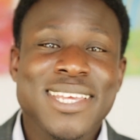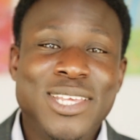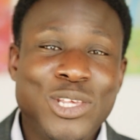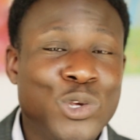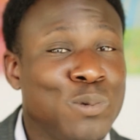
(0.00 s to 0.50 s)

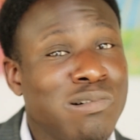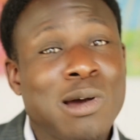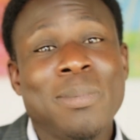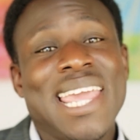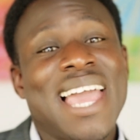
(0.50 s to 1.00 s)
You
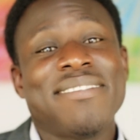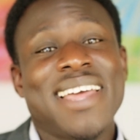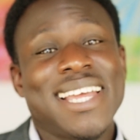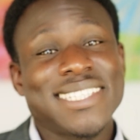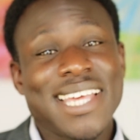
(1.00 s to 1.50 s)
probably have
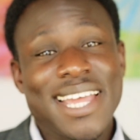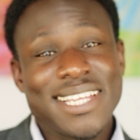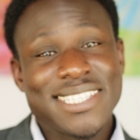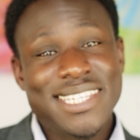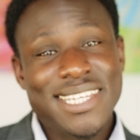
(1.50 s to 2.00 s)

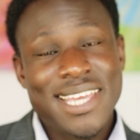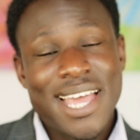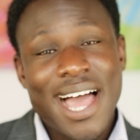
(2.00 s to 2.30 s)
anxiety.